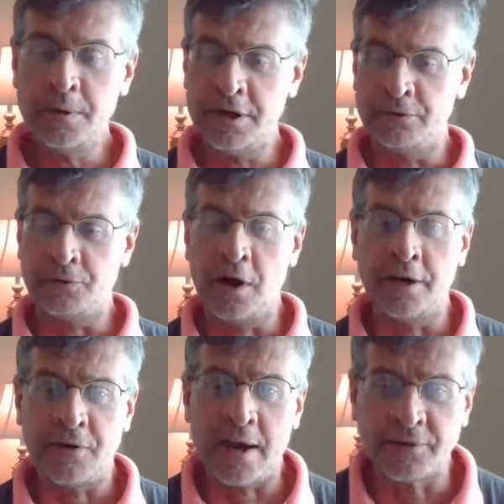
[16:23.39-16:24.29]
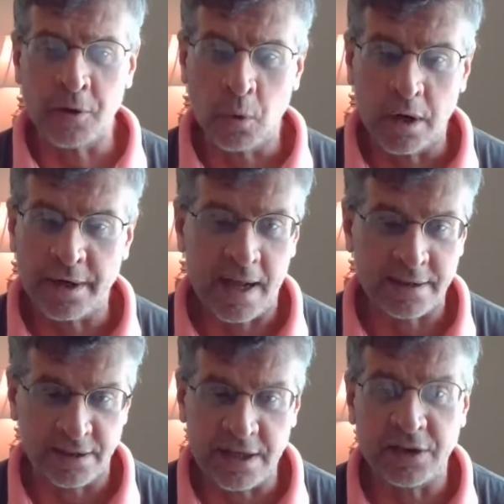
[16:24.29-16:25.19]
in front of everyone, at
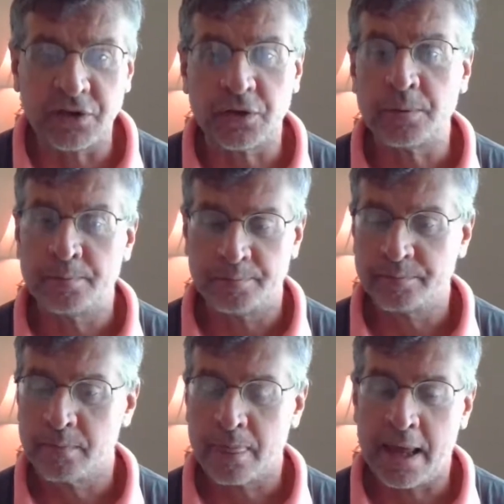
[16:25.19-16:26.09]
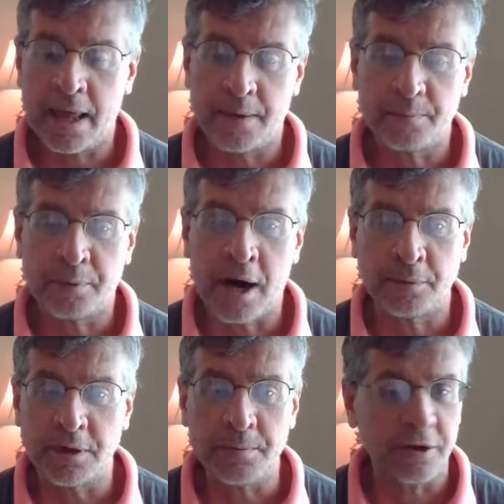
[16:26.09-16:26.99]
least, and
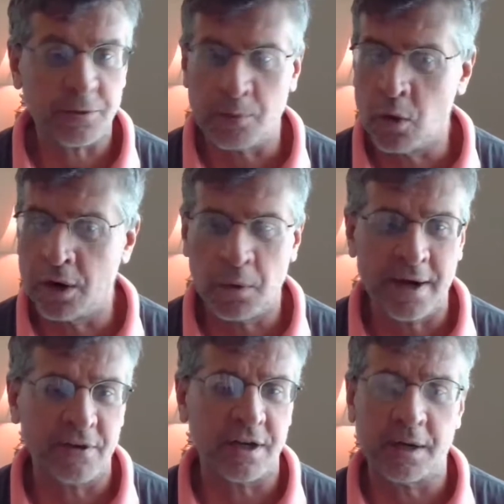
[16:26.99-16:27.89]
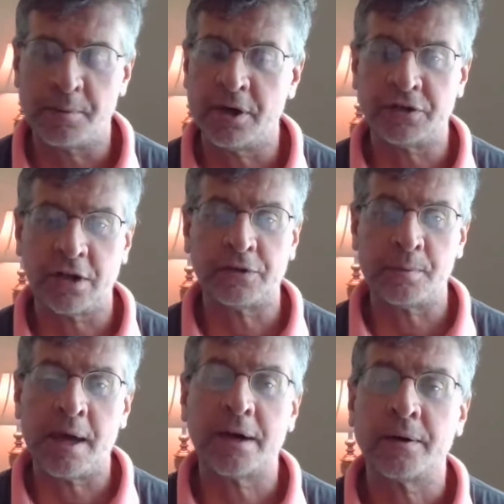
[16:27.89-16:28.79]
probably much more, whatever the number is, doesn't
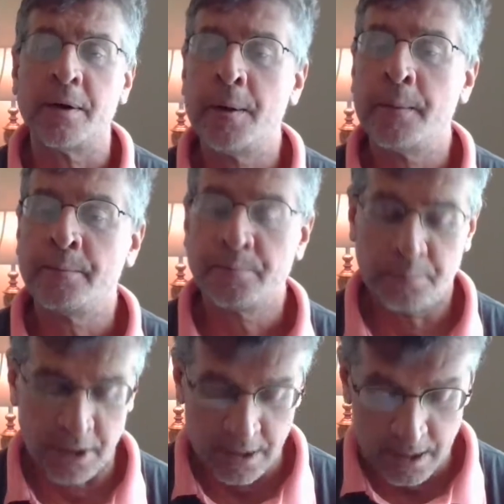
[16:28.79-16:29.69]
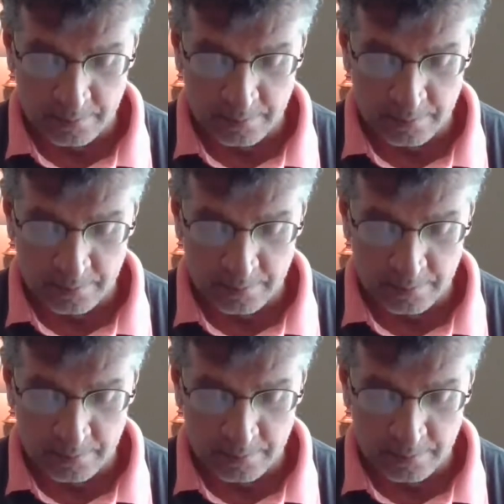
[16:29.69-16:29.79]
matter. But